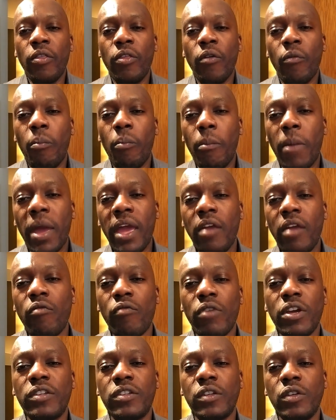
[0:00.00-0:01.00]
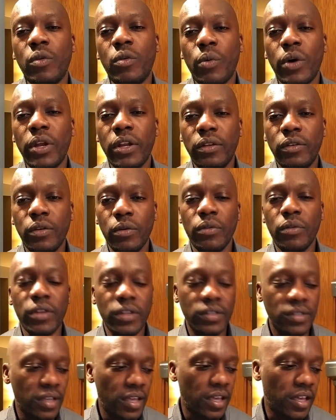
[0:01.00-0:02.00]
The main reason you want to do
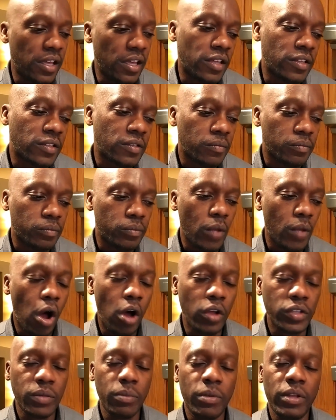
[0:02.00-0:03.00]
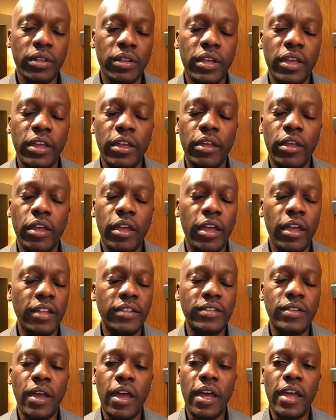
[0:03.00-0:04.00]
this is ultimately
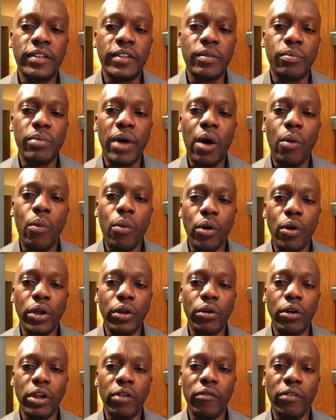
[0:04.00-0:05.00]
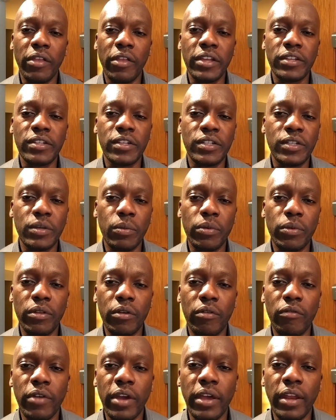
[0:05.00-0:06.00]
it's it's about working on your relationship with
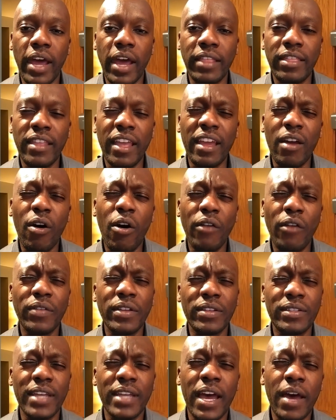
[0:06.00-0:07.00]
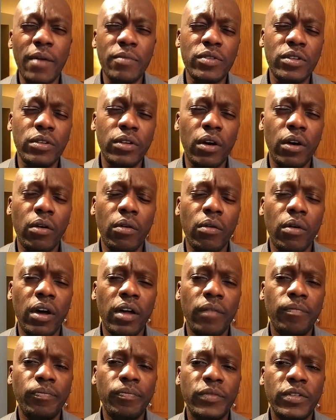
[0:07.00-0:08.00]
the Creator. I think oftentimes, you know,
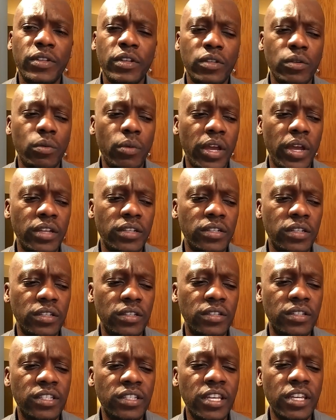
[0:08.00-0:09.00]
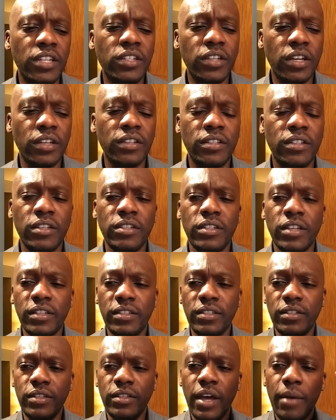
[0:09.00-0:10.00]
situations teach us to
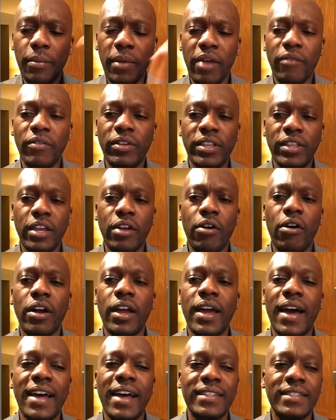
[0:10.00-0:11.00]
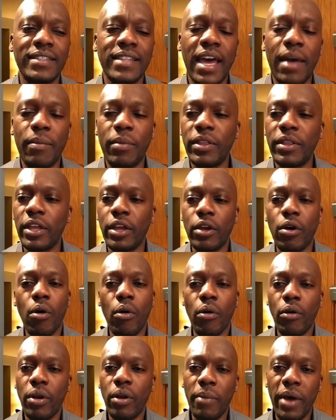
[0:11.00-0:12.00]
just dump everything on God's lap and then go
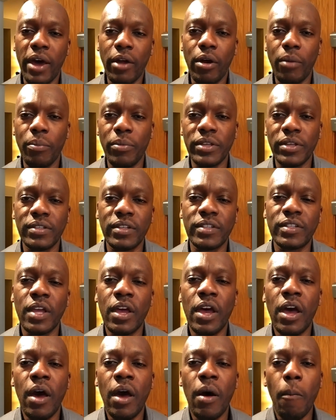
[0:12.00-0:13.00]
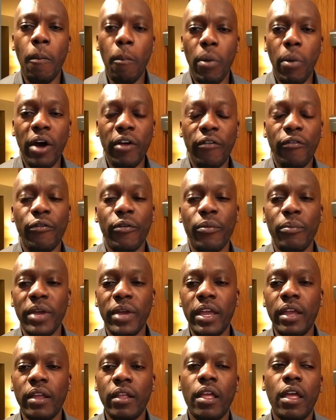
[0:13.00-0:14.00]
on about our business. But for
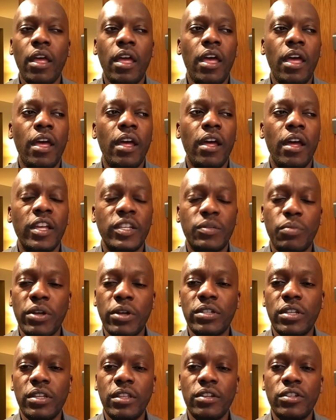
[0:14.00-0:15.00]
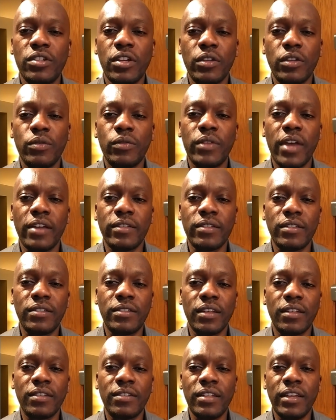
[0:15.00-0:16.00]
me, especially this year in two thousand
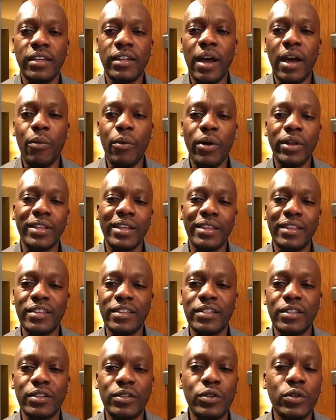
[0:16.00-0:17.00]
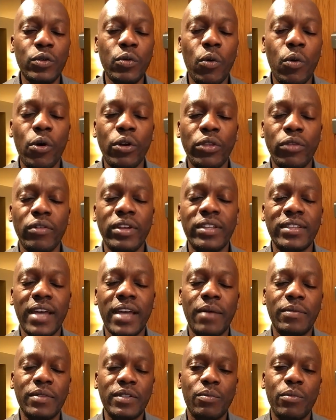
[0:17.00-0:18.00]
sixteen, I wanted to listen two or three
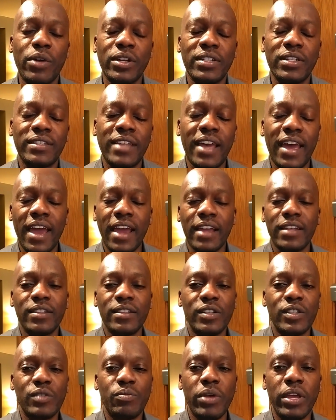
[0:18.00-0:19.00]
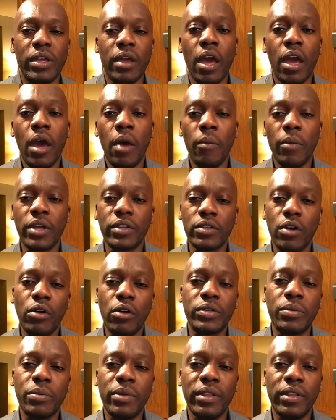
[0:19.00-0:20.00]
times as much as I actually speak, because
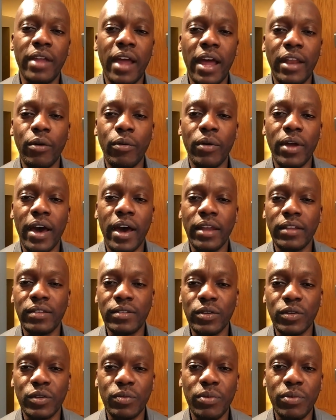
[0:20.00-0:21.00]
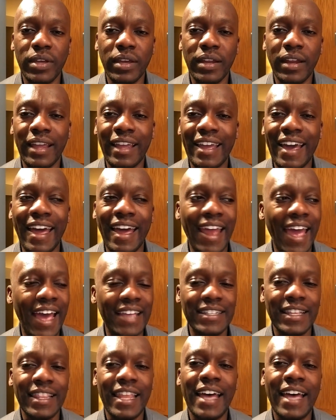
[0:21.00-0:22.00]
ultimately I know God is still speaking, and God
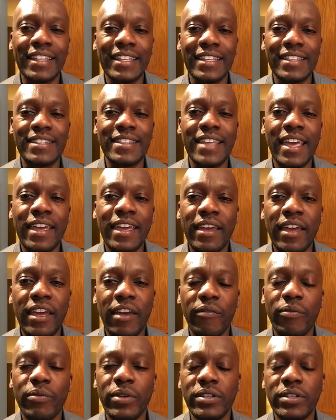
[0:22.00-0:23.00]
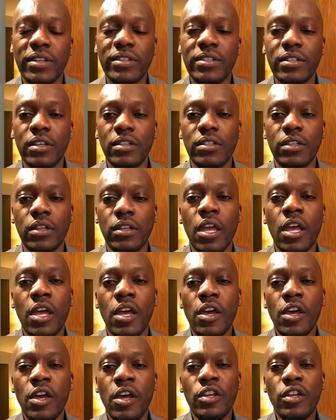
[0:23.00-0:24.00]
has a lot to say if we just listen.
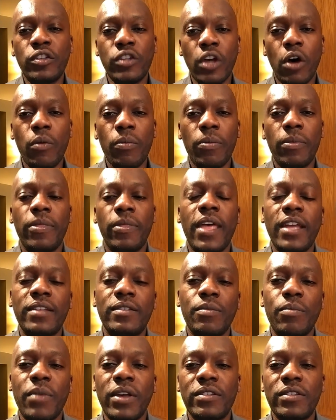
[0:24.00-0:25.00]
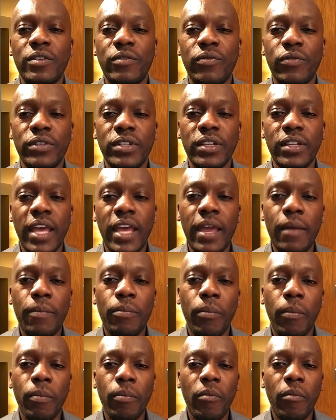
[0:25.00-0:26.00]
So that's the message for
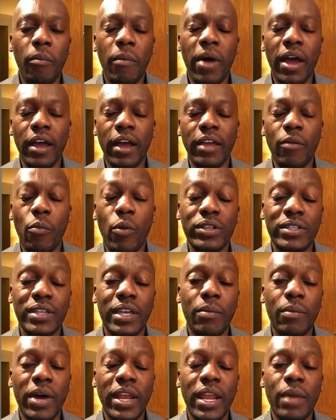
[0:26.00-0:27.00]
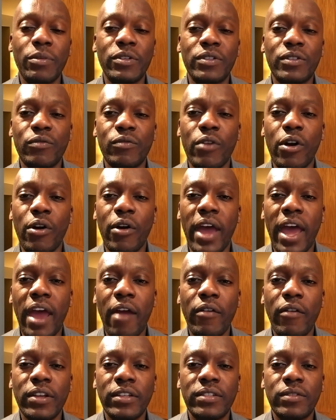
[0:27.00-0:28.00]
today. My, once again, my name is Terrell
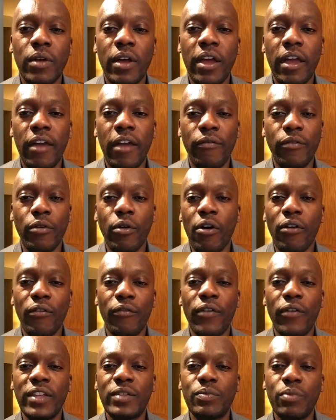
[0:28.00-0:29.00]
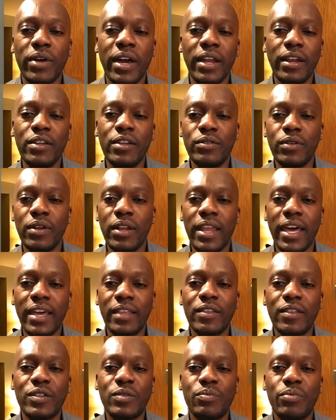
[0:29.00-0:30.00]
Harris. If you're on Facebook, I need you to
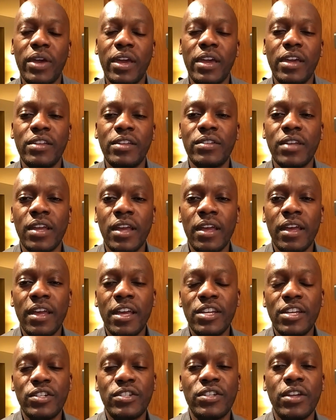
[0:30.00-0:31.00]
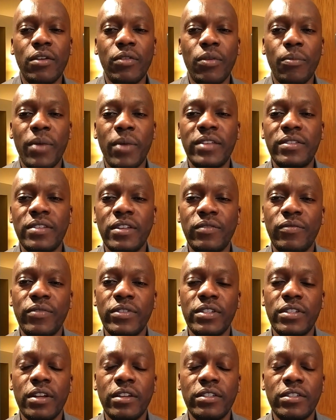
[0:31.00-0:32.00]
like this page, share the message,
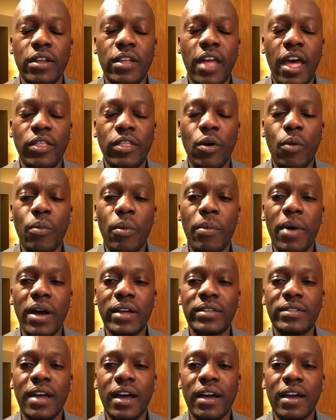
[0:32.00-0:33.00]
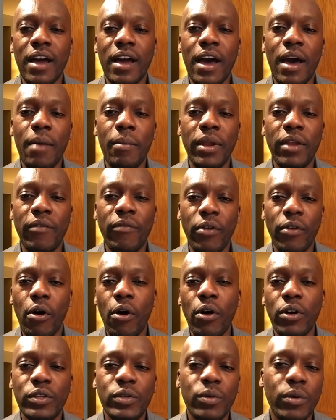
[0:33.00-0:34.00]
visit us at the open box dot com, and if you're
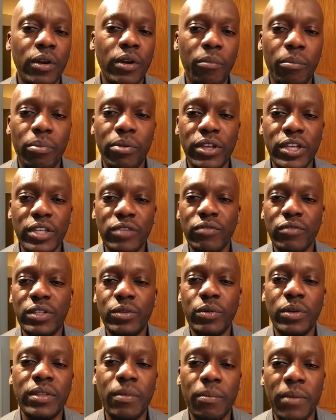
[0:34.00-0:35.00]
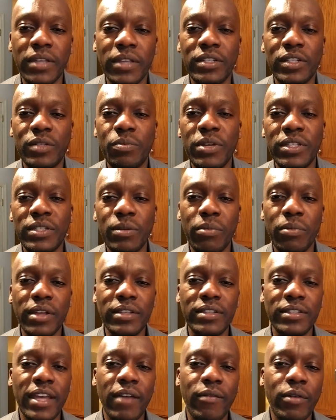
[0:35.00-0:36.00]
on Twitter, please retweet the message. Peace and
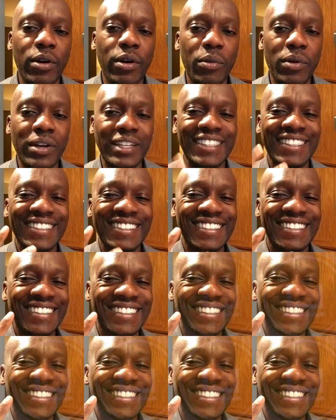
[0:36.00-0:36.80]
blessings. Have a good one.